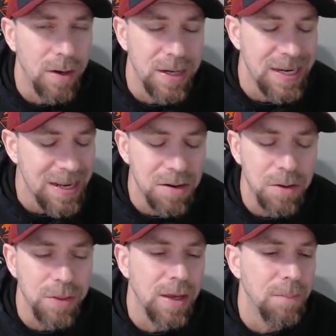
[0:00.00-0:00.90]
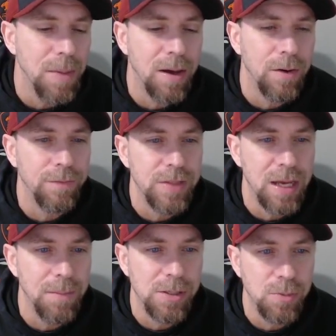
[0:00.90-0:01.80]
near the amount of
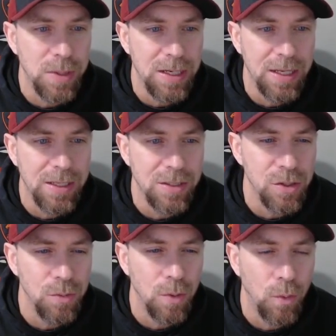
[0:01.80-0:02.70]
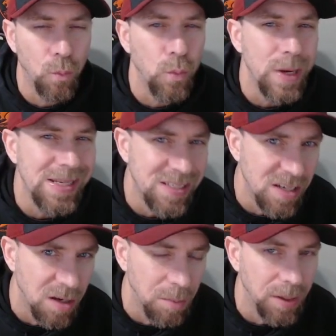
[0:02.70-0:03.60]
damage we need to
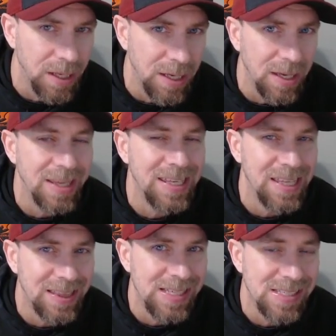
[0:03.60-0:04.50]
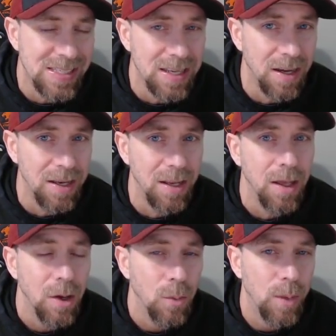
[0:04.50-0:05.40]
reasonably get this done
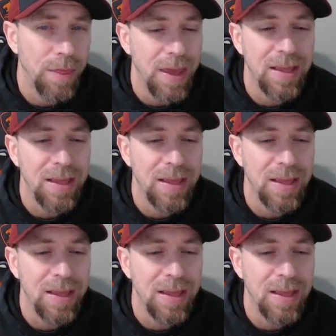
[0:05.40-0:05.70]
with a